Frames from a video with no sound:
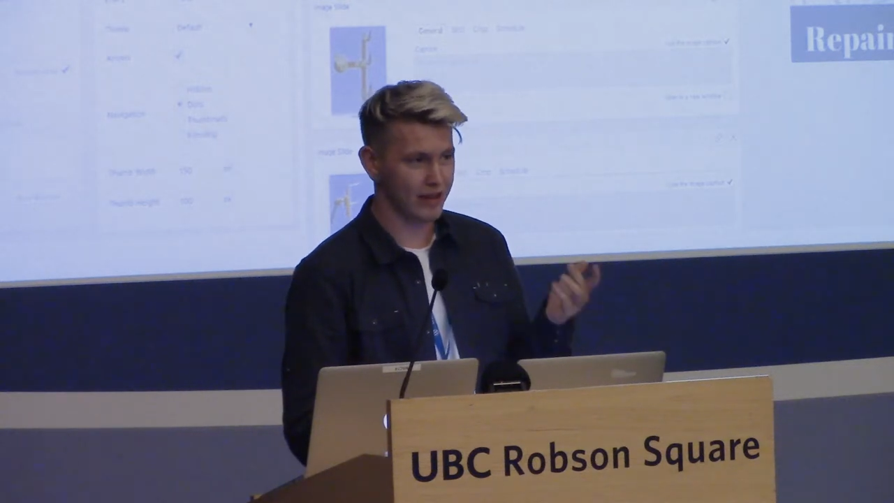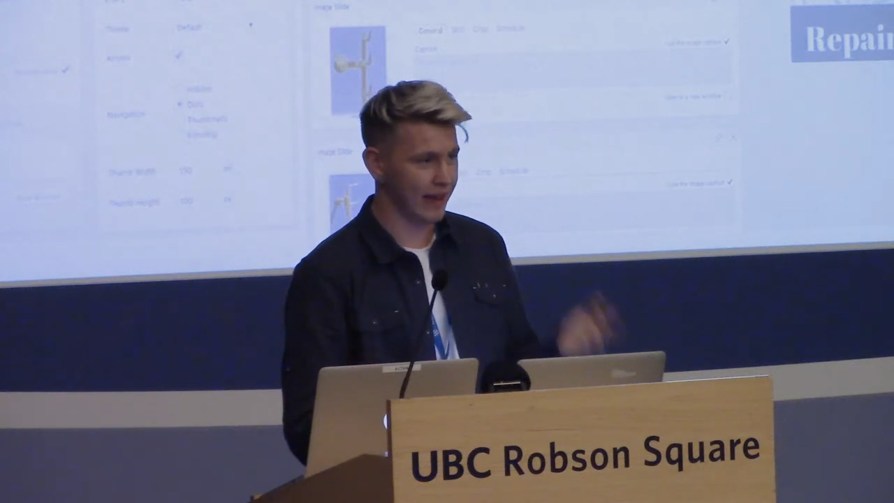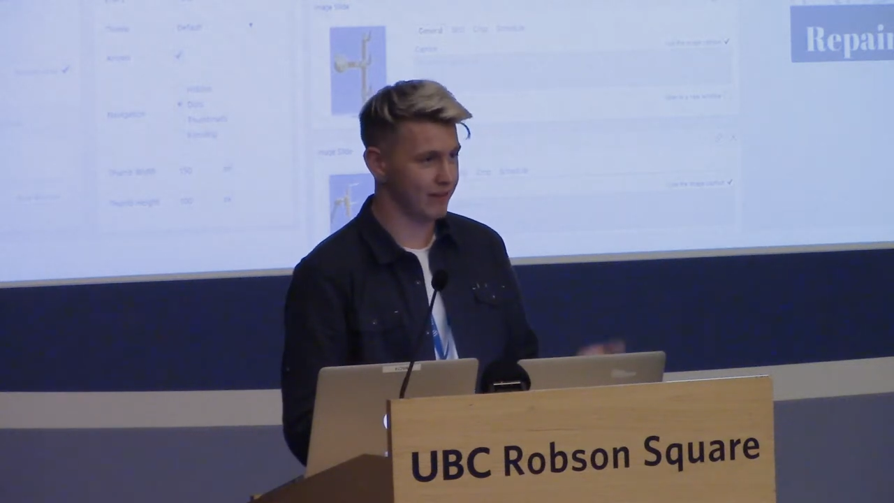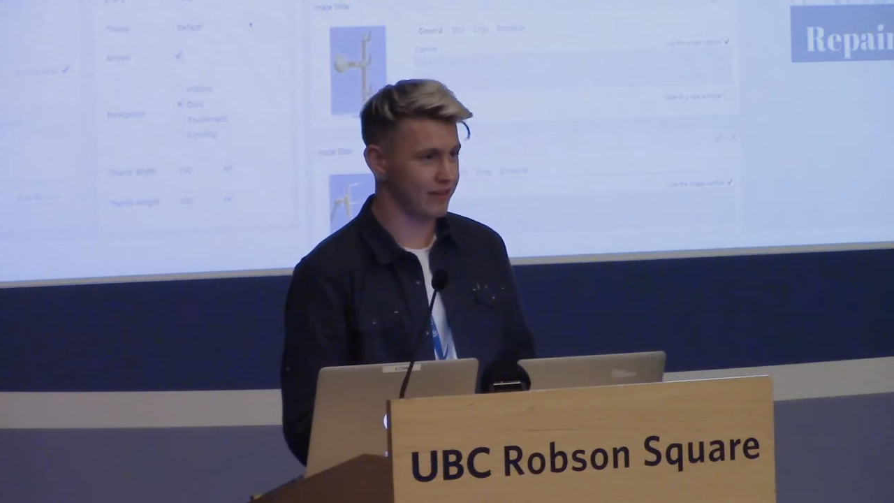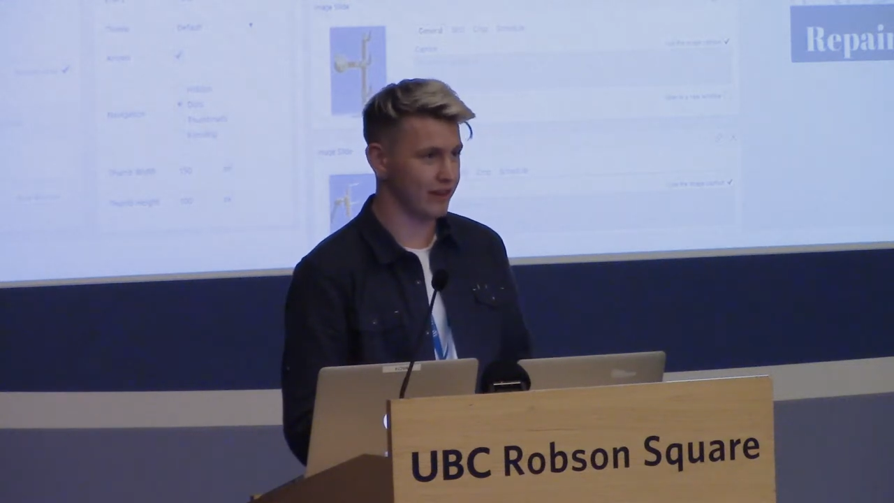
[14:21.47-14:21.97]

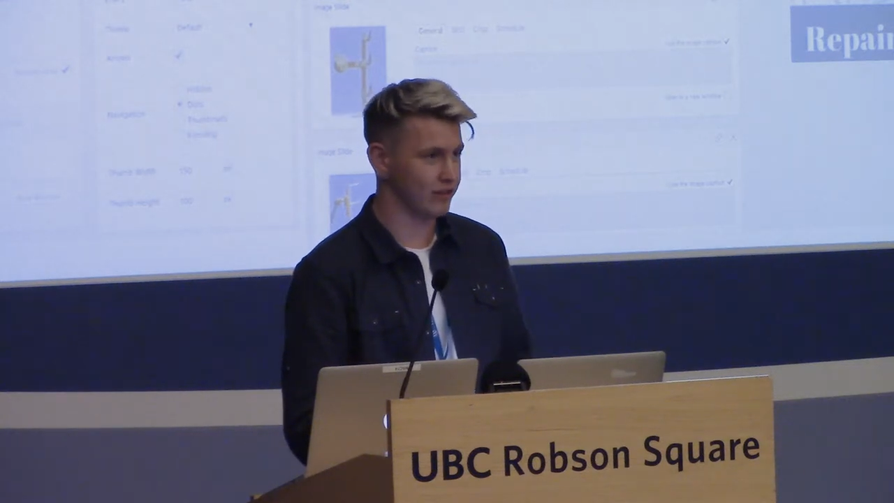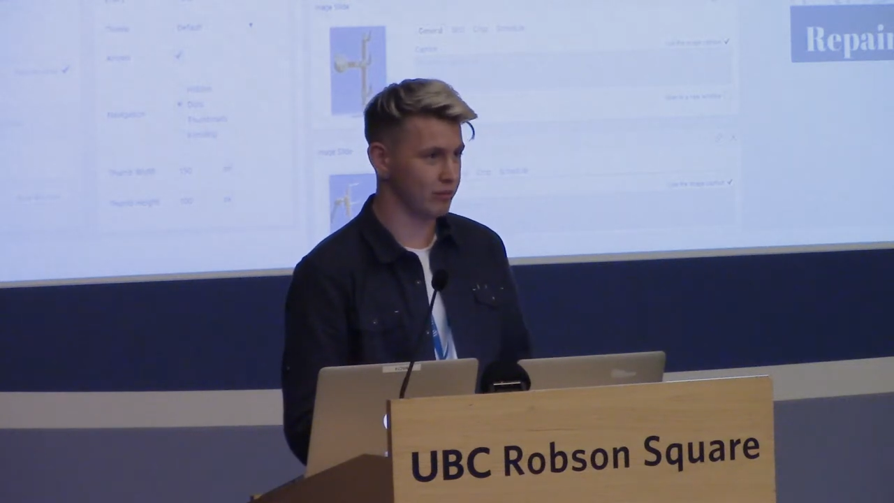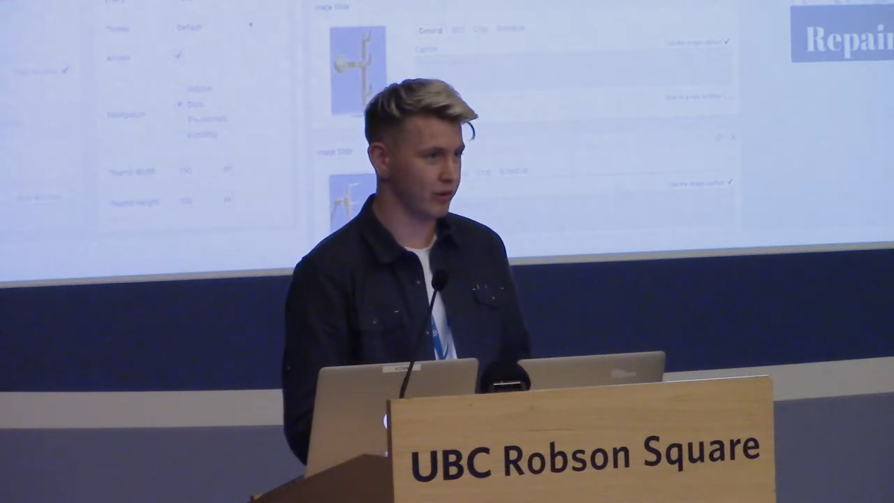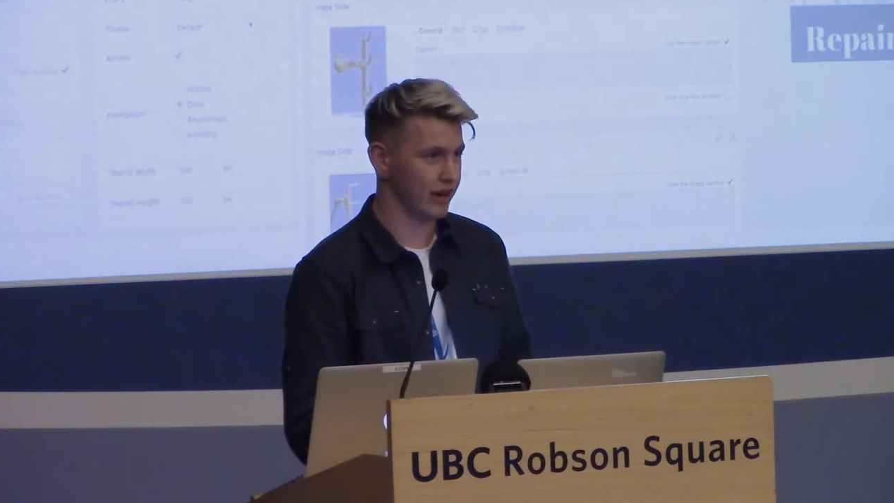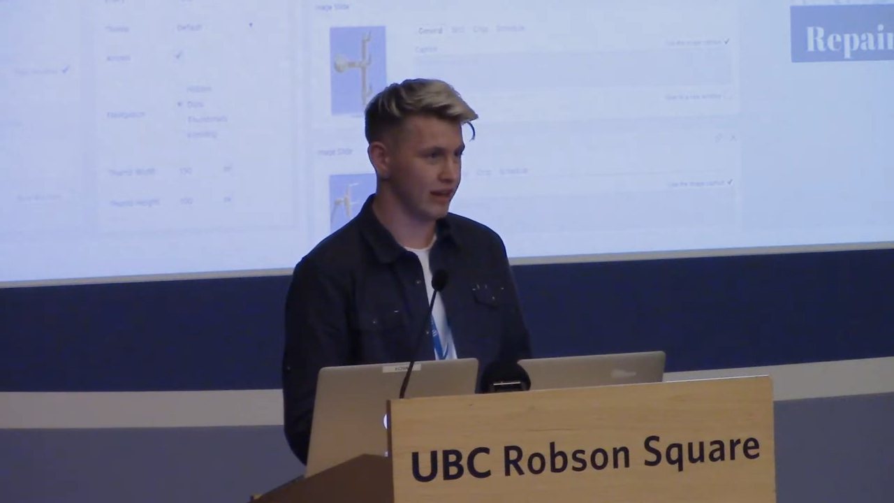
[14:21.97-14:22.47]
if things are
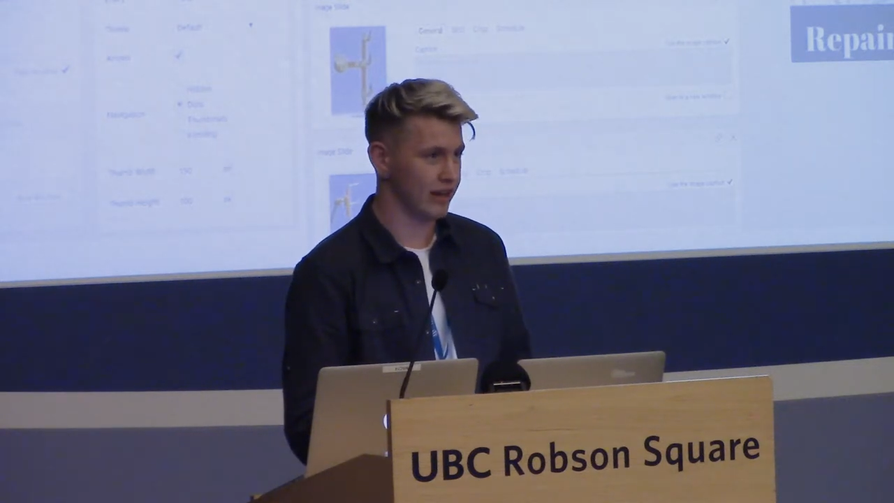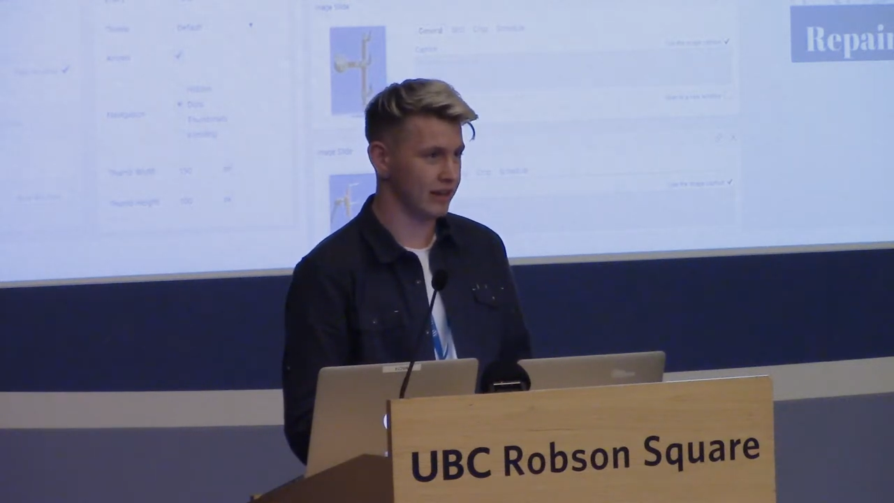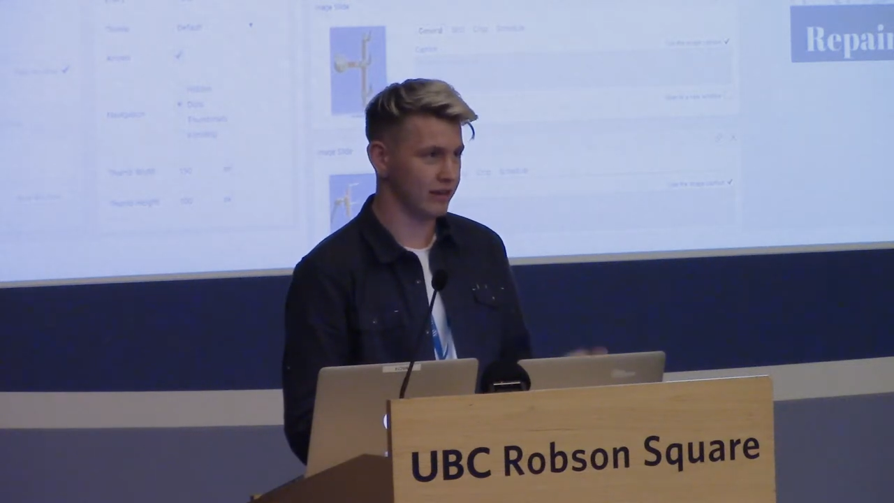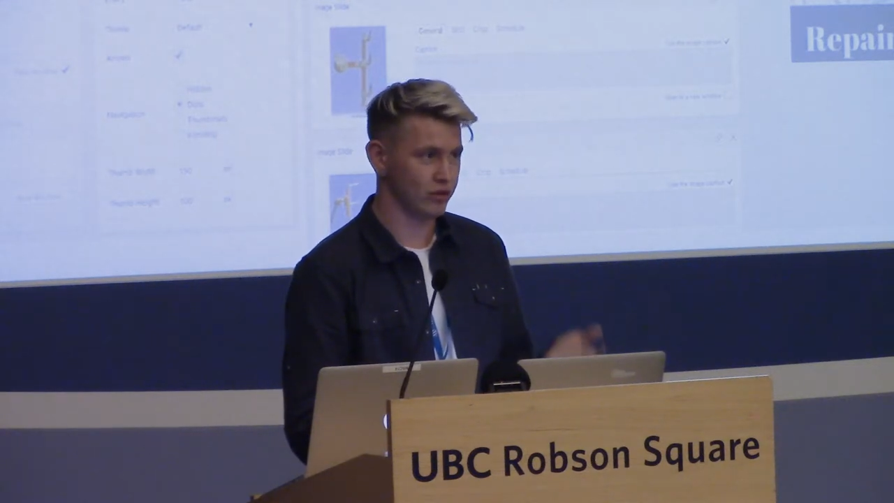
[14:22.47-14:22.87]
breaking.